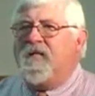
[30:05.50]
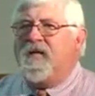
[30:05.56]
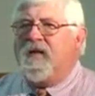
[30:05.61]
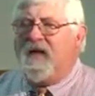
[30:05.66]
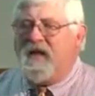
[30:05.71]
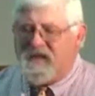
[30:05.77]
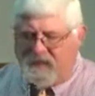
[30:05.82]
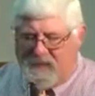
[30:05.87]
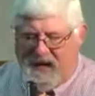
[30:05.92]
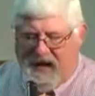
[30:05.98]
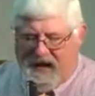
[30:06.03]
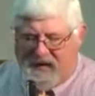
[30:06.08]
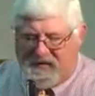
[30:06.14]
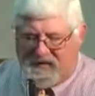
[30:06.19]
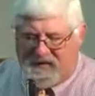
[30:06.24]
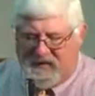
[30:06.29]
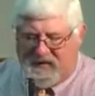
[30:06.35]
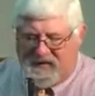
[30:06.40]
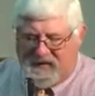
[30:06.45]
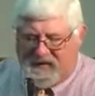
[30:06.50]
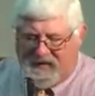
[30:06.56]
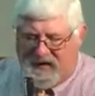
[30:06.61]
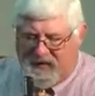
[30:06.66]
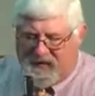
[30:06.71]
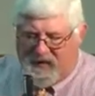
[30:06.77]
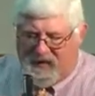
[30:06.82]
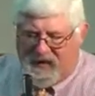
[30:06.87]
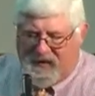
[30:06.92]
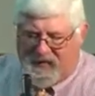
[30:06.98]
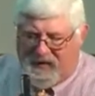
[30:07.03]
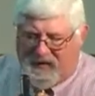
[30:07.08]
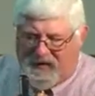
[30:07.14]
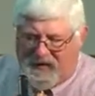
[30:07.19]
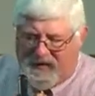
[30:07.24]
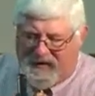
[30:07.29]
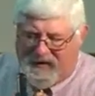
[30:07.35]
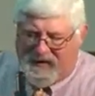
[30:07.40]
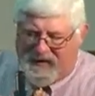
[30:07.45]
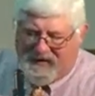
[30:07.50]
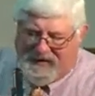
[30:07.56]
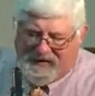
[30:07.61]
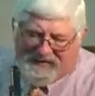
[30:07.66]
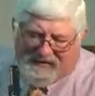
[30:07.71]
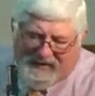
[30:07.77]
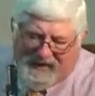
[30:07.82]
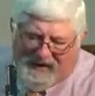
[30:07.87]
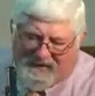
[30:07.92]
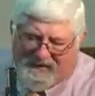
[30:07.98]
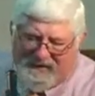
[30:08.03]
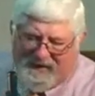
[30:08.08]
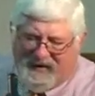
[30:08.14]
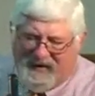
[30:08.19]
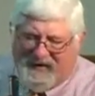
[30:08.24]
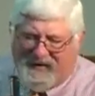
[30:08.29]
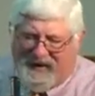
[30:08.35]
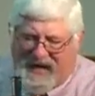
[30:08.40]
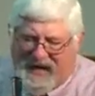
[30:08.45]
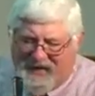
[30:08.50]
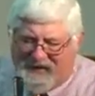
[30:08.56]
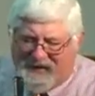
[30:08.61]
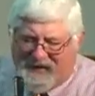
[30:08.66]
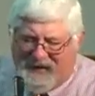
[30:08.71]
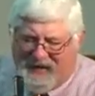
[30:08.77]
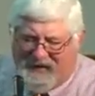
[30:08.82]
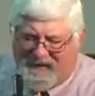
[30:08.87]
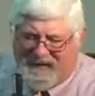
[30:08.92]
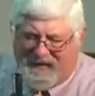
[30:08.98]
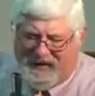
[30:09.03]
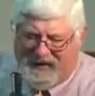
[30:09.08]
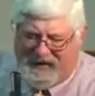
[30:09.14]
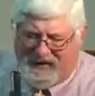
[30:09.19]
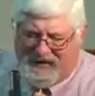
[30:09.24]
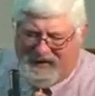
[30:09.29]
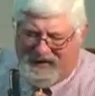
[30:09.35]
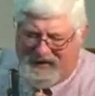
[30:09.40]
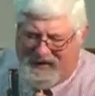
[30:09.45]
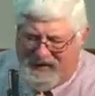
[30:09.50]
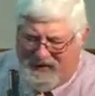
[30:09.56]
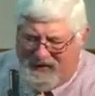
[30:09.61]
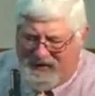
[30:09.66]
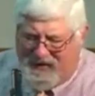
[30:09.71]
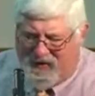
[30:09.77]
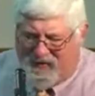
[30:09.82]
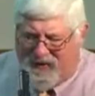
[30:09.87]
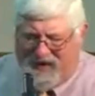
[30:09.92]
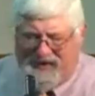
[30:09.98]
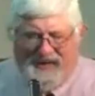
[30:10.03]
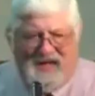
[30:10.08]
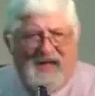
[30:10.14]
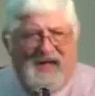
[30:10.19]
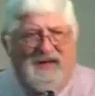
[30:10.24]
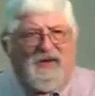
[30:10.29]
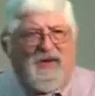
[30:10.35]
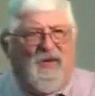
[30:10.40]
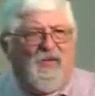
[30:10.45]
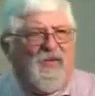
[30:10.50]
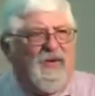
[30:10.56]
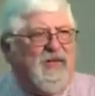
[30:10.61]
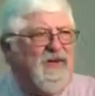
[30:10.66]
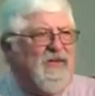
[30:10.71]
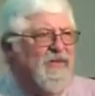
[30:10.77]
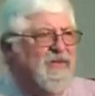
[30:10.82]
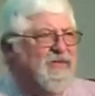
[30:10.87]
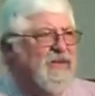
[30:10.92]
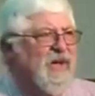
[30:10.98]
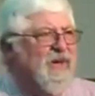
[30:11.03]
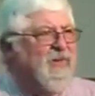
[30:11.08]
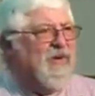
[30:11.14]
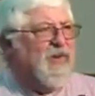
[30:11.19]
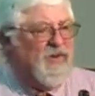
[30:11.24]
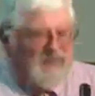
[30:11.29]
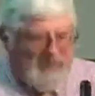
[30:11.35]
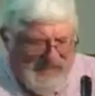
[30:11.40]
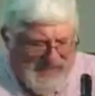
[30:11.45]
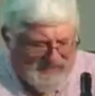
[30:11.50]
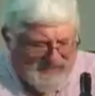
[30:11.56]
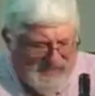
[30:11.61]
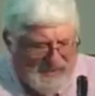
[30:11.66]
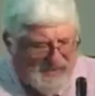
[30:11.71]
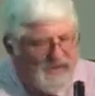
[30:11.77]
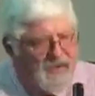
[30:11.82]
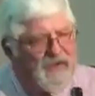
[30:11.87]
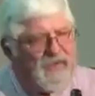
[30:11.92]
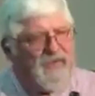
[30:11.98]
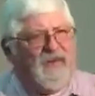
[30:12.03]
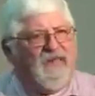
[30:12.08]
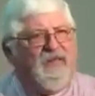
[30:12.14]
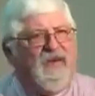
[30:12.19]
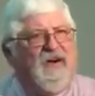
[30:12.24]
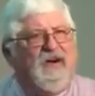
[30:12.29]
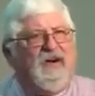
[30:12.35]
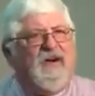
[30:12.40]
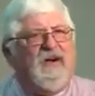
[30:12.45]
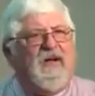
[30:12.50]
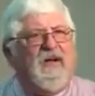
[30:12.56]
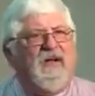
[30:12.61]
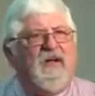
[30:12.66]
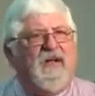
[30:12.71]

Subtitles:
He's pouting. He didn't get what he wanted. It's not fair. Life's not fair. You know, my dad told me a long time ago, life's not going to be fair.